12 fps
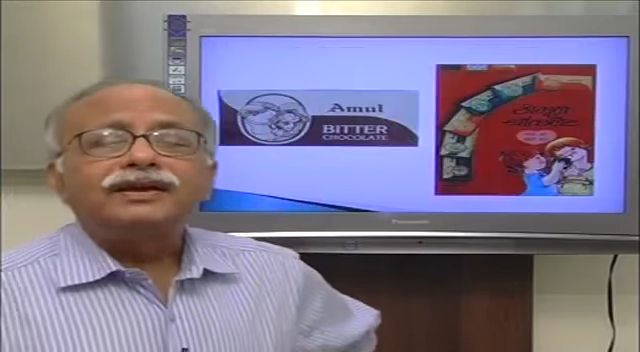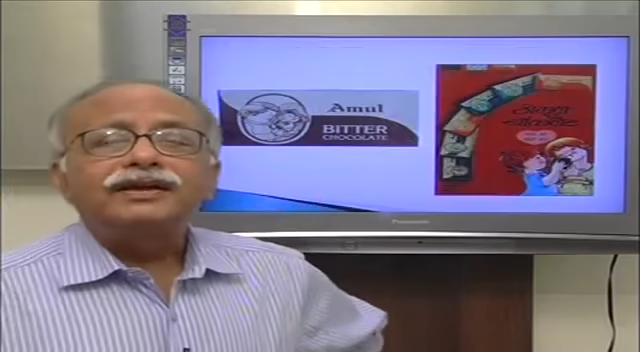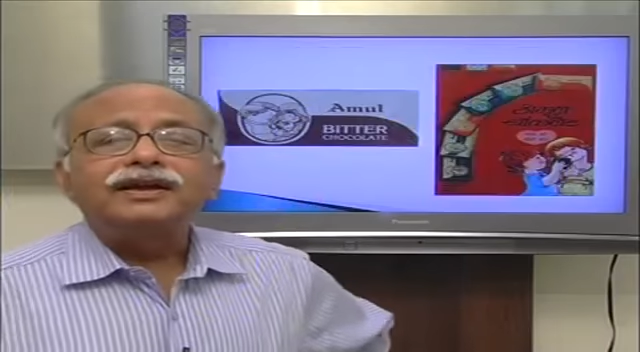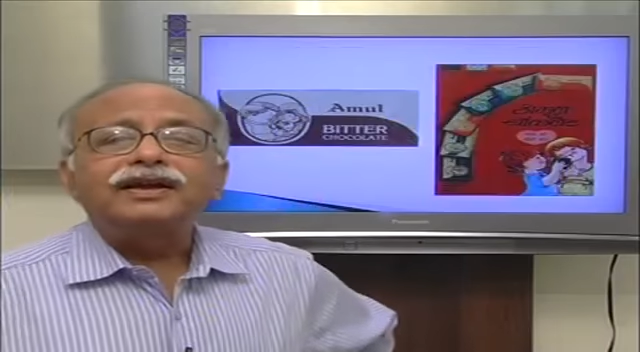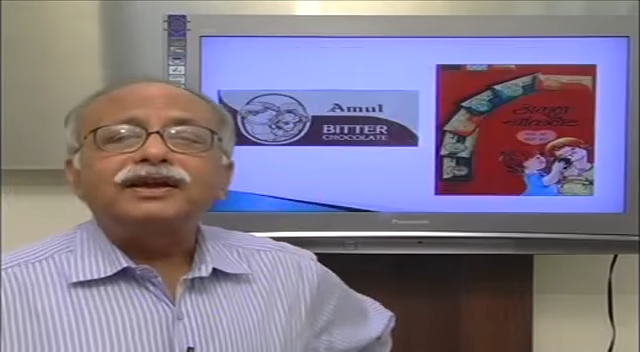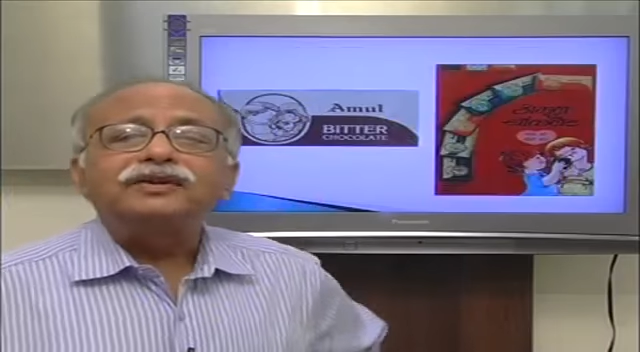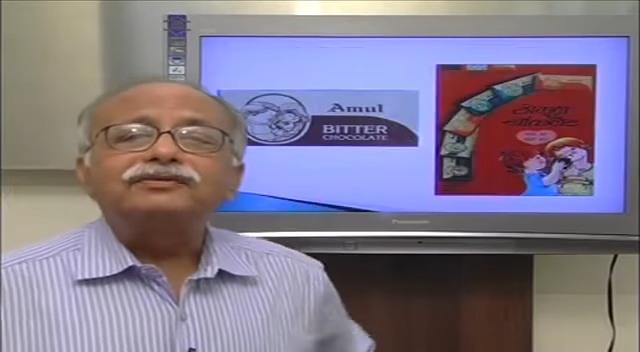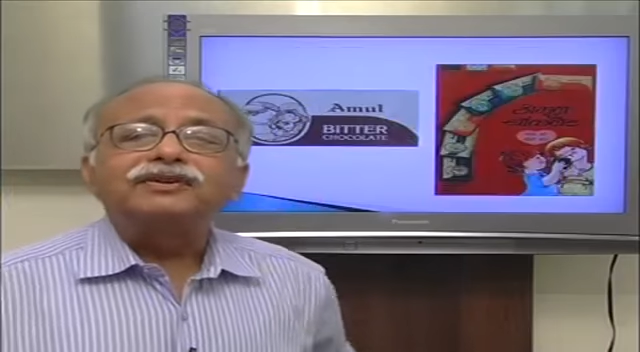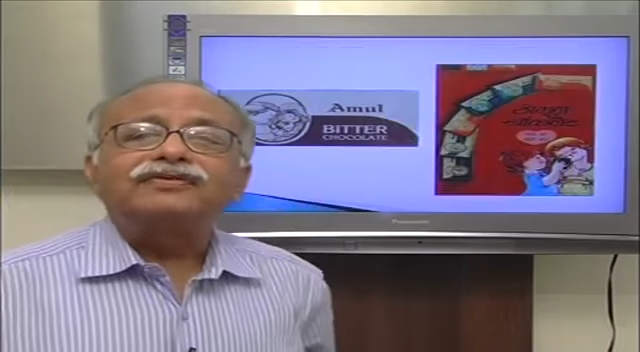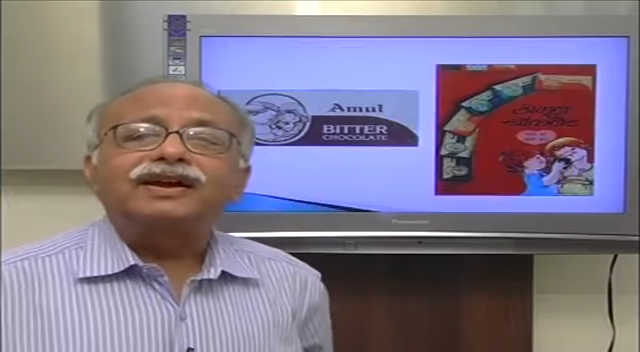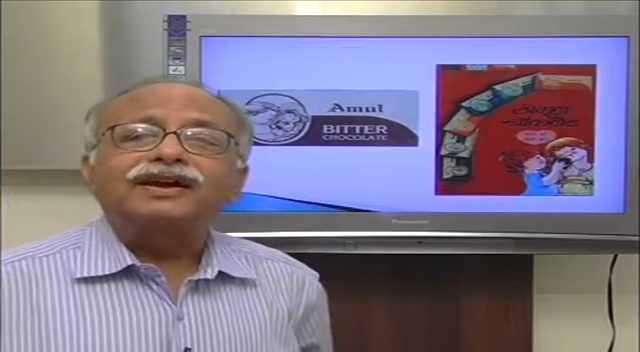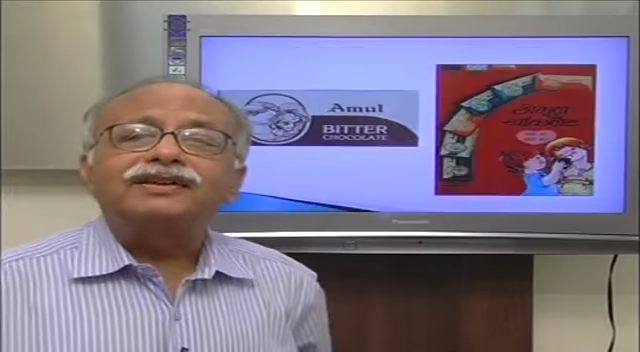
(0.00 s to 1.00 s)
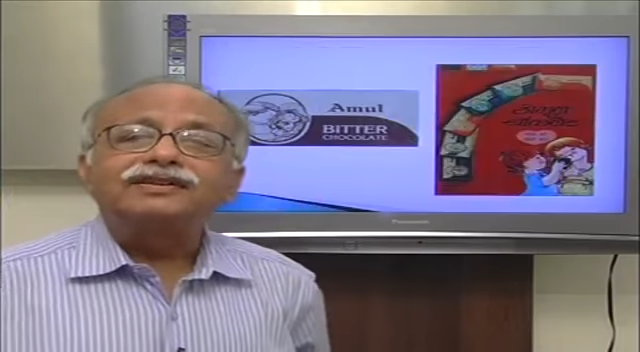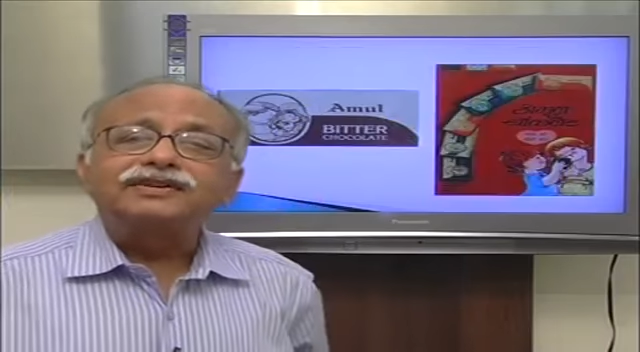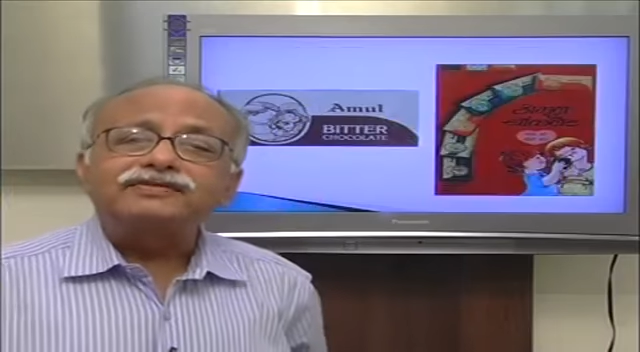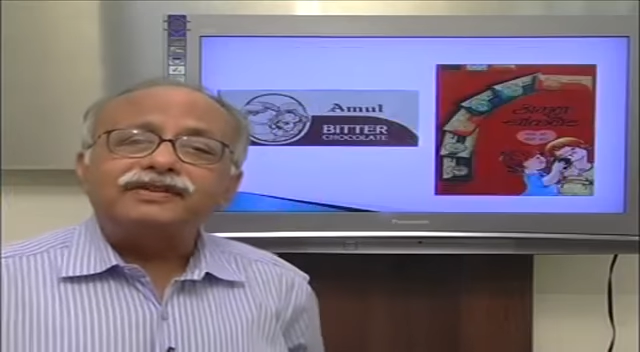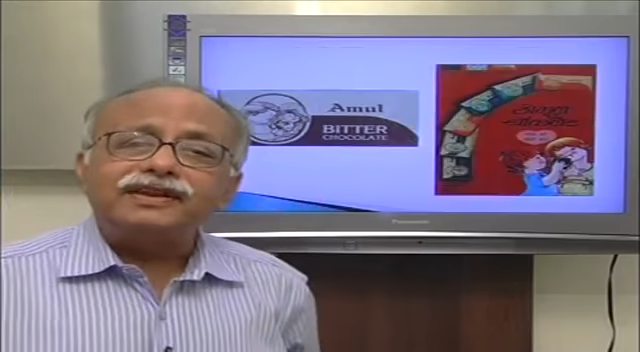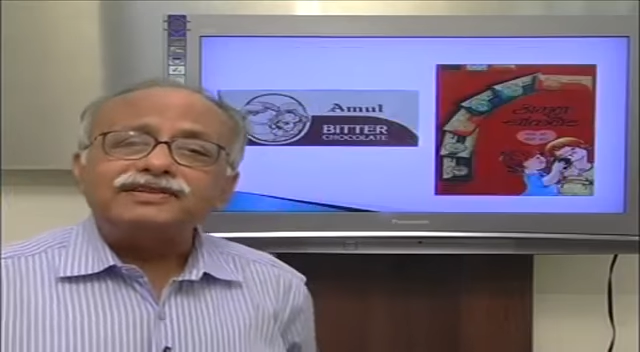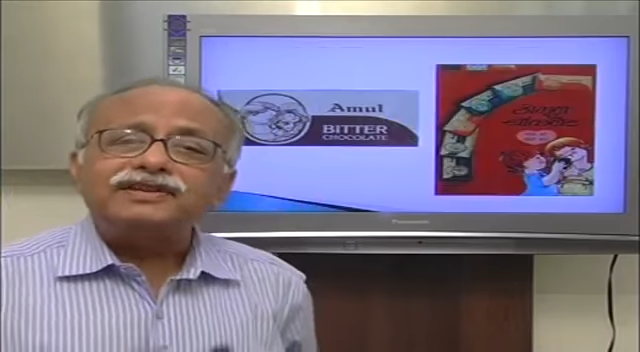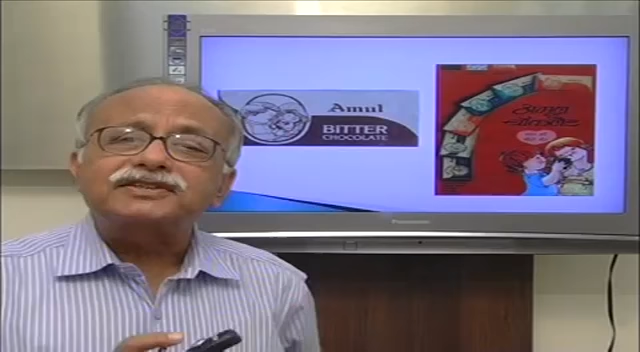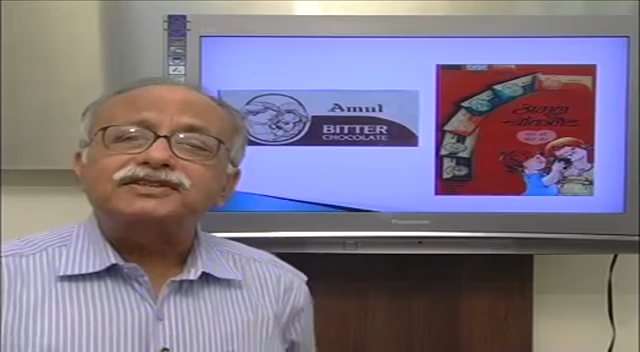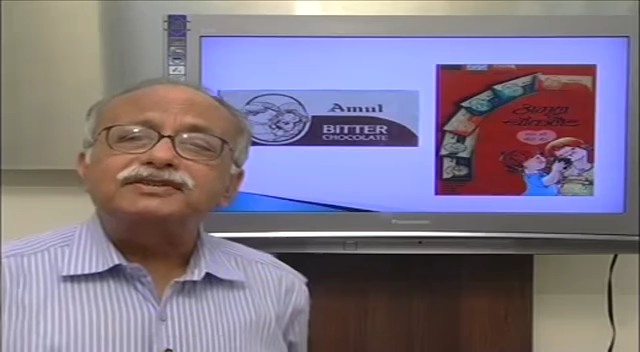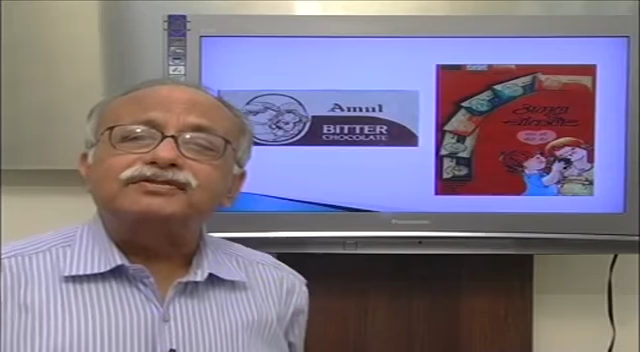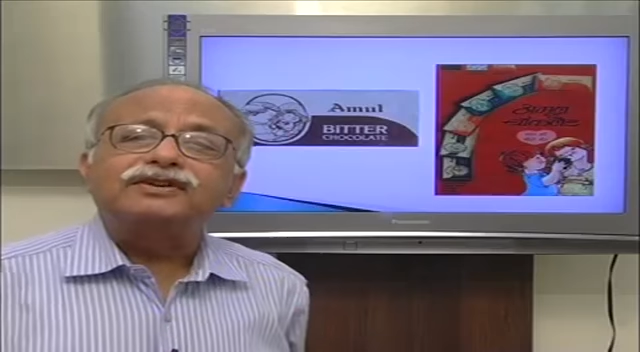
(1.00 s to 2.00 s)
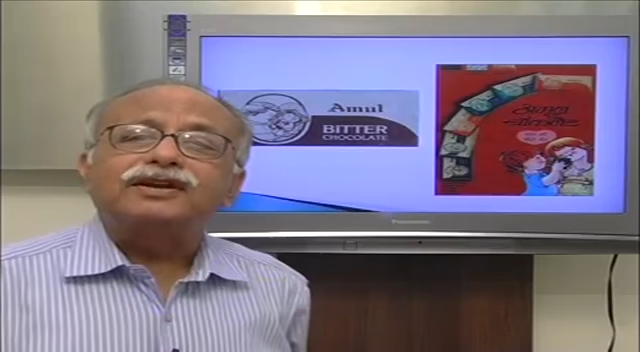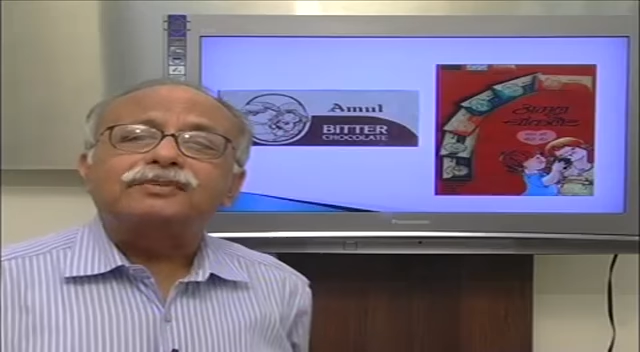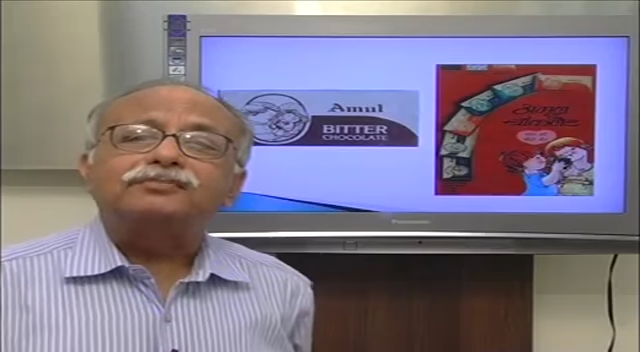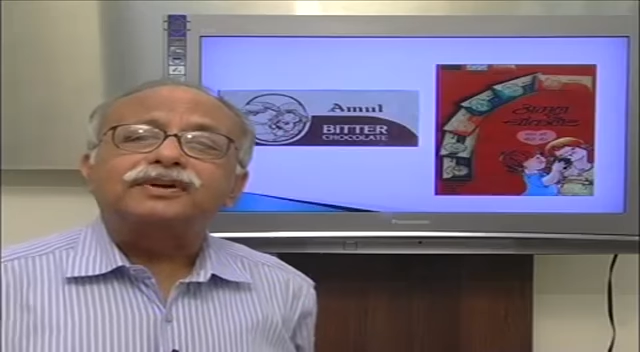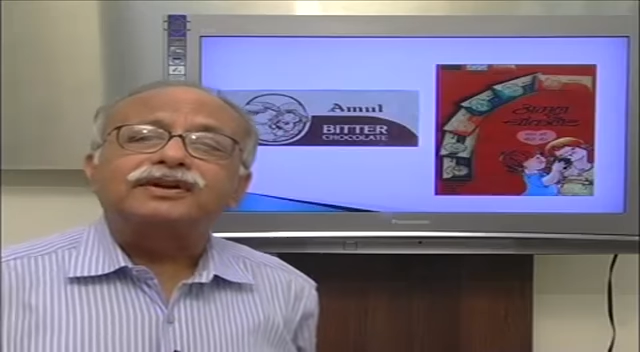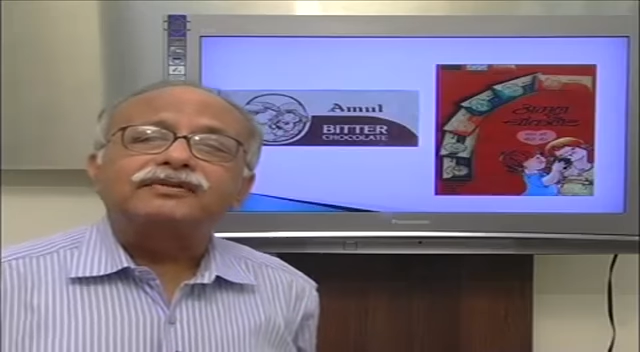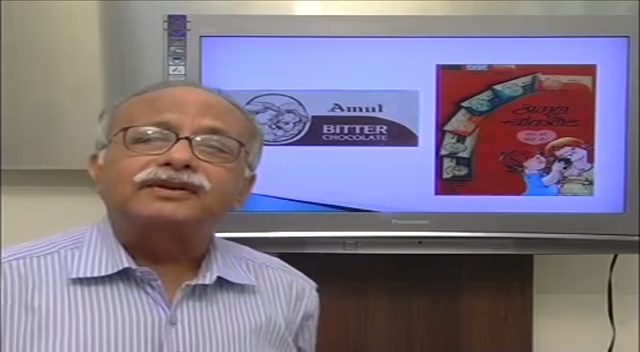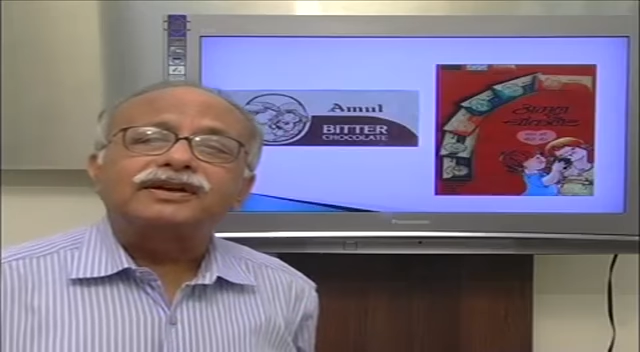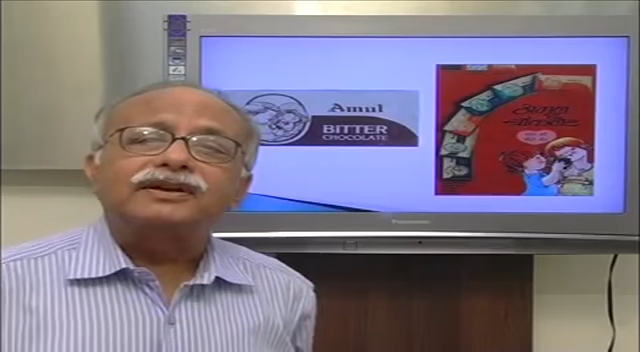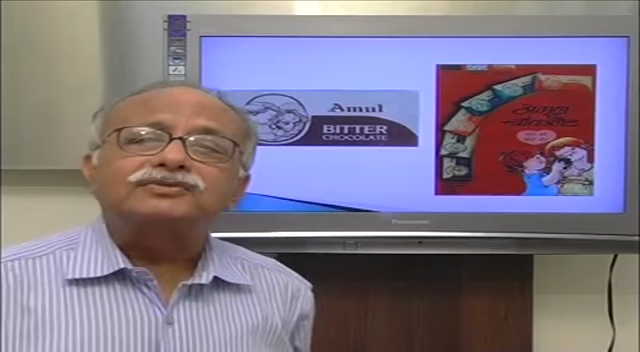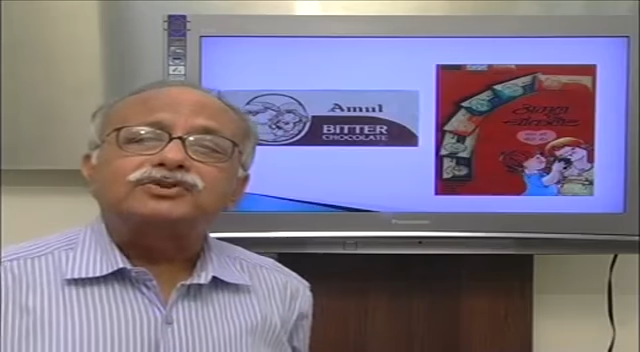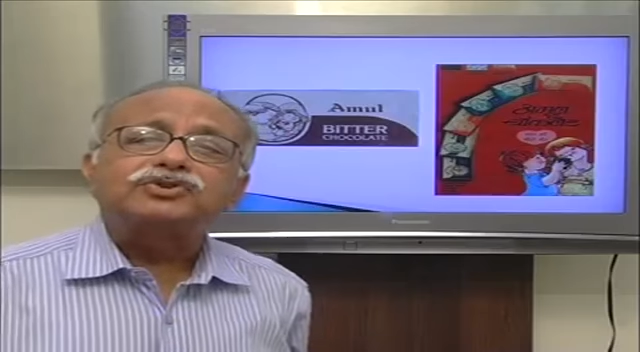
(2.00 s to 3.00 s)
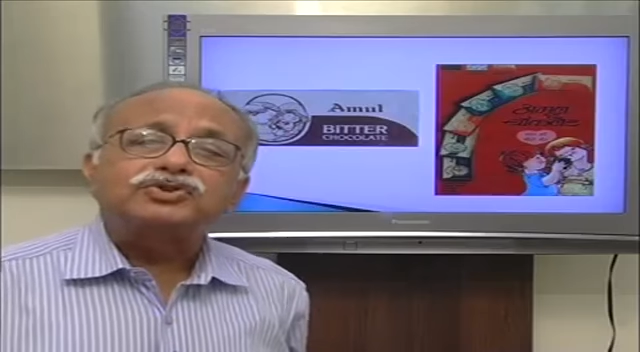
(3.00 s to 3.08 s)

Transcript: And here again we find this very successful company when it comes